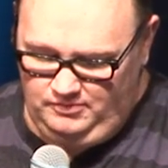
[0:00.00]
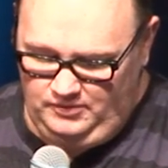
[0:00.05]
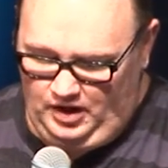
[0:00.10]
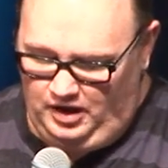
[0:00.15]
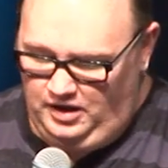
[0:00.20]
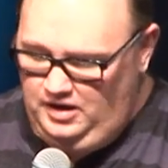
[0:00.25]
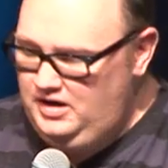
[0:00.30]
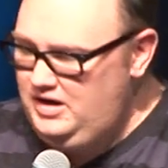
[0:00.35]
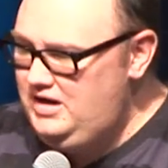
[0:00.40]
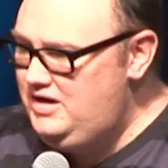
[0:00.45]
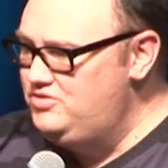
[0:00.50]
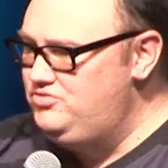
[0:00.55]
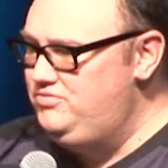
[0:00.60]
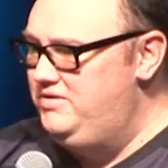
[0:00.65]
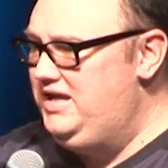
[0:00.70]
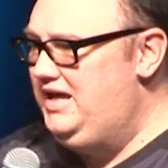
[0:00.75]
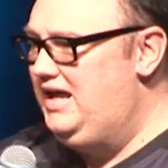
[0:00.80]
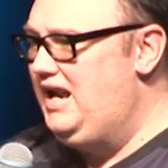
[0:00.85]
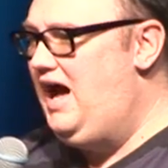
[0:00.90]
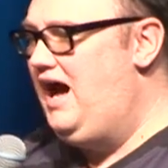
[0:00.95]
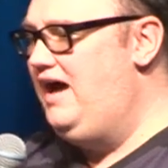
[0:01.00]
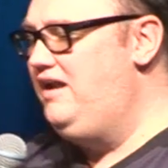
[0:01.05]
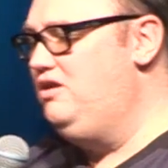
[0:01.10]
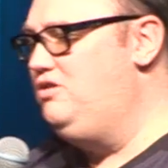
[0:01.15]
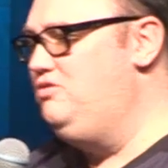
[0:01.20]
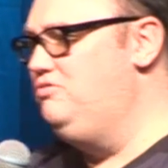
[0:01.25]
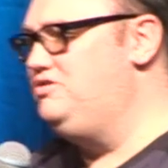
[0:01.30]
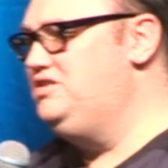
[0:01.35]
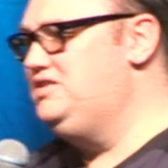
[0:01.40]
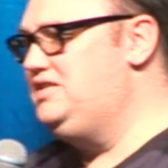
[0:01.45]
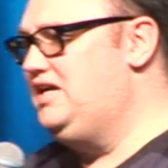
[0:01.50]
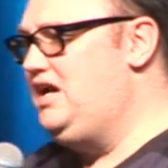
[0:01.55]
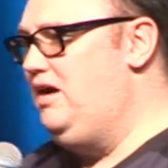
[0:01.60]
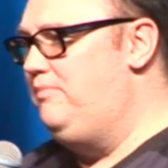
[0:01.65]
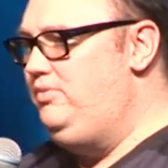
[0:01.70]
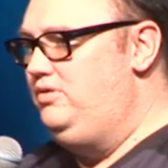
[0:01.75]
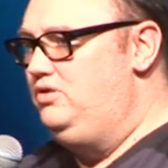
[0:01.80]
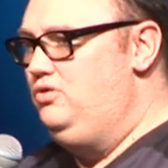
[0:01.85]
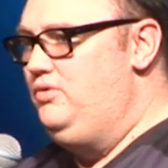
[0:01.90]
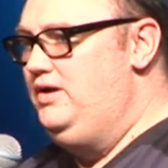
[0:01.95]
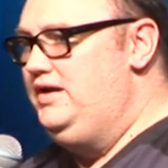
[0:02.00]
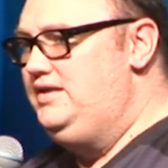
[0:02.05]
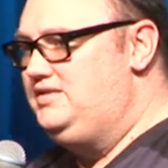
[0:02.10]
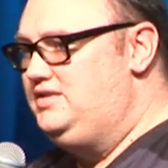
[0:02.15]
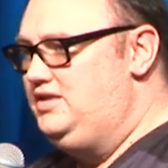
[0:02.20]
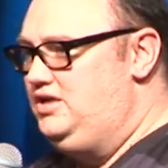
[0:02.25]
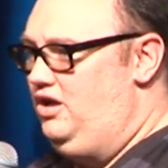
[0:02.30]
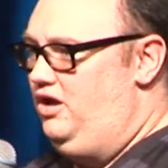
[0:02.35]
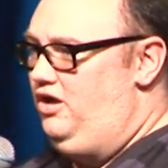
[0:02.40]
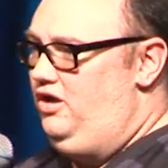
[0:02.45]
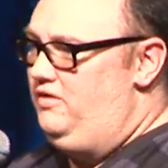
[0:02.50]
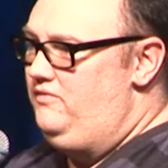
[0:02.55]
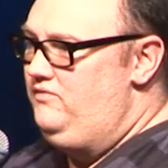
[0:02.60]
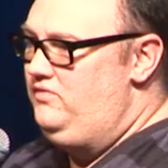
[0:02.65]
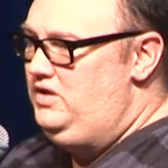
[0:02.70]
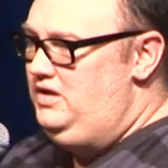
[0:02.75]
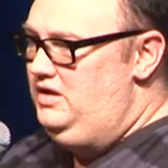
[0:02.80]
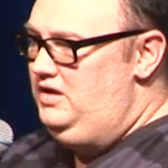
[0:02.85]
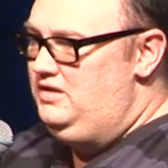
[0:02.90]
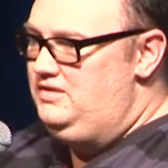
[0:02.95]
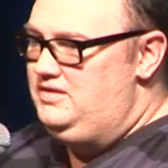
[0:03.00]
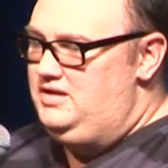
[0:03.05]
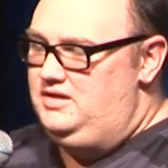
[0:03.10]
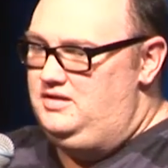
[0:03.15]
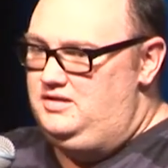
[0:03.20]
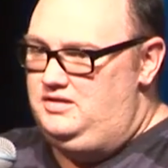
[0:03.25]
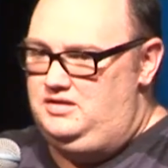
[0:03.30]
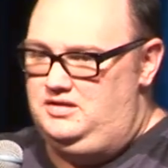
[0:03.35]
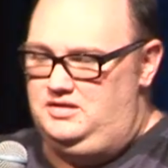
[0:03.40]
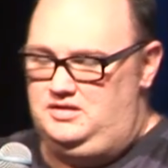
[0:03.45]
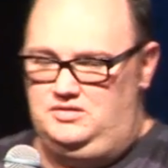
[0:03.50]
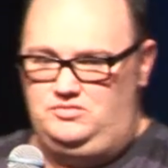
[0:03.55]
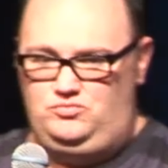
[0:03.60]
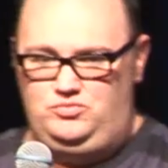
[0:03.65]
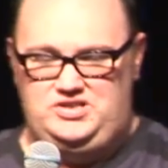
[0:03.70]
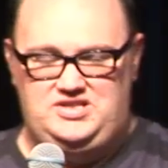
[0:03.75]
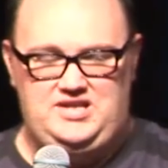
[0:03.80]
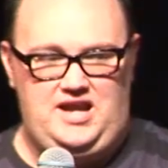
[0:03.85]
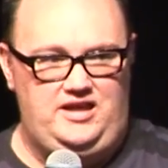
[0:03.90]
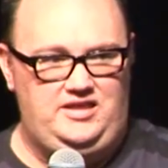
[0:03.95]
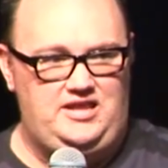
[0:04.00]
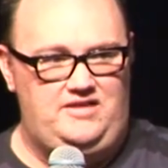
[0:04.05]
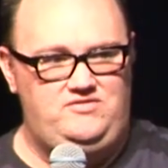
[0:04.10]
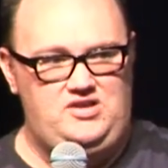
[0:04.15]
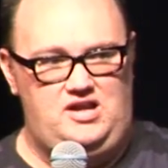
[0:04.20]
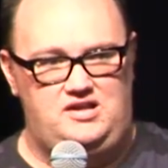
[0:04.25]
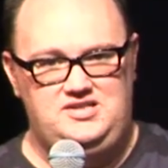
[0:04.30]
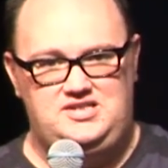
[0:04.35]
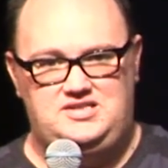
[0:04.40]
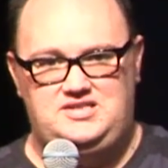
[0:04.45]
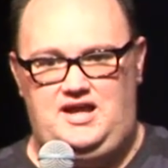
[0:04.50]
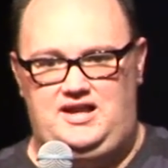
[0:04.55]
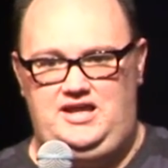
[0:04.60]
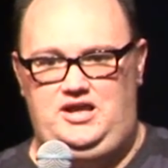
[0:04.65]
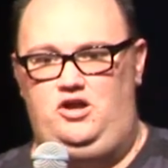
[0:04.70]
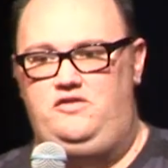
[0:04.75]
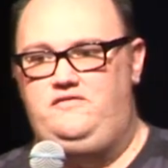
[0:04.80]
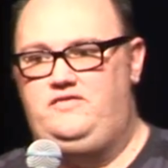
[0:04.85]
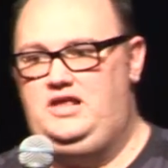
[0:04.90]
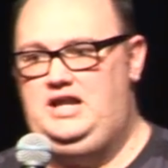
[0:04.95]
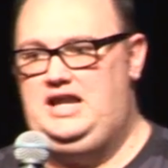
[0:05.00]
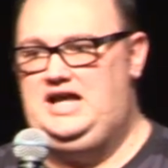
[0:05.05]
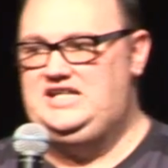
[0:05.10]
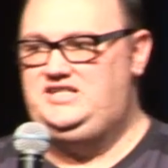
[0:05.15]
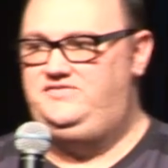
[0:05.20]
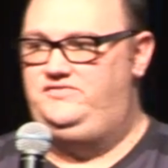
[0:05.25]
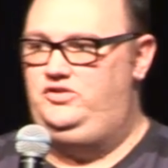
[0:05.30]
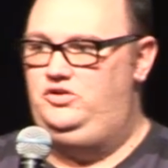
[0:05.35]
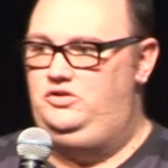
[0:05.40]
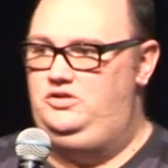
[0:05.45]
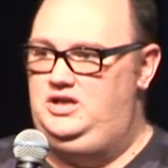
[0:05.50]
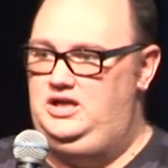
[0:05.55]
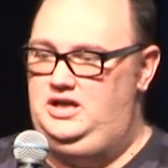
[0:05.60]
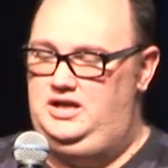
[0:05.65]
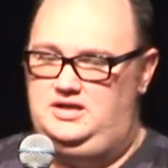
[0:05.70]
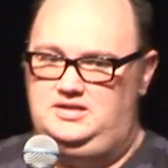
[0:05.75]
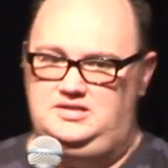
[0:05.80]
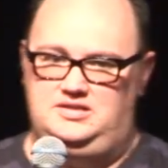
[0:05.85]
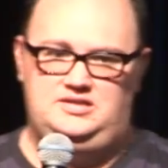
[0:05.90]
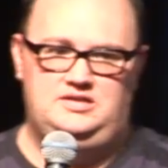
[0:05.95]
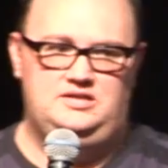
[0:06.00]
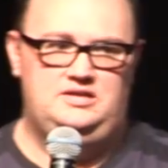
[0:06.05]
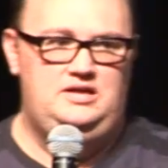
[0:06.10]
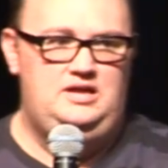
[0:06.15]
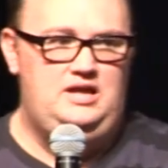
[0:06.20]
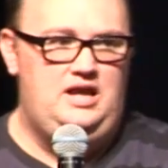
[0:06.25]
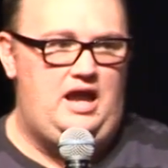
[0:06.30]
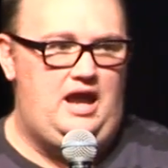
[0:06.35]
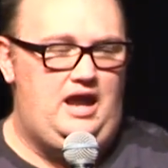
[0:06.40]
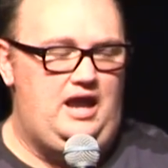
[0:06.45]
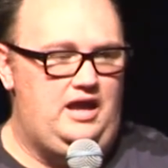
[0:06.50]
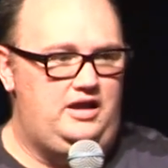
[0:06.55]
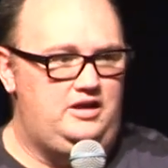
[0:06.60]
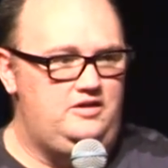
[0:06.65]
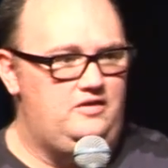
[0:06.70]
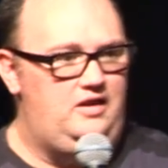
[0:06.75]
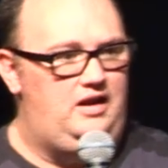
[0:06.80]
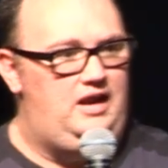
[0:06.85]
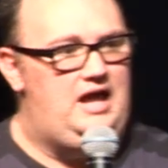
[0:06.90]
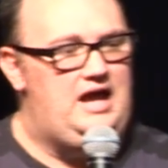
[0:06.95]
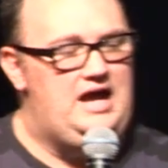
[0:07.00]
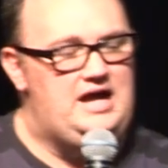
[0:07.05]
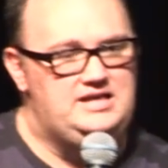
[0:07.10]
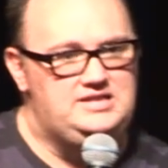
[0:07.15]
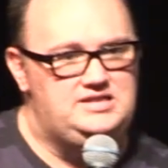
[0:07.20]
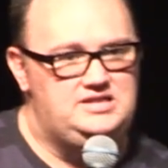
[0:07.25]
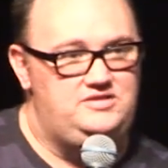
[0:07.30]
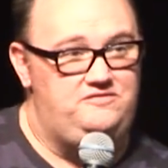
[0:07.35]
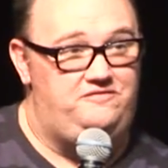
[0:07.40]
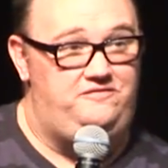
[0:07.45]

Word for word: I was reading an article just a couple of weeks ago that uh, was saying they've done a study over the last few years. And in the last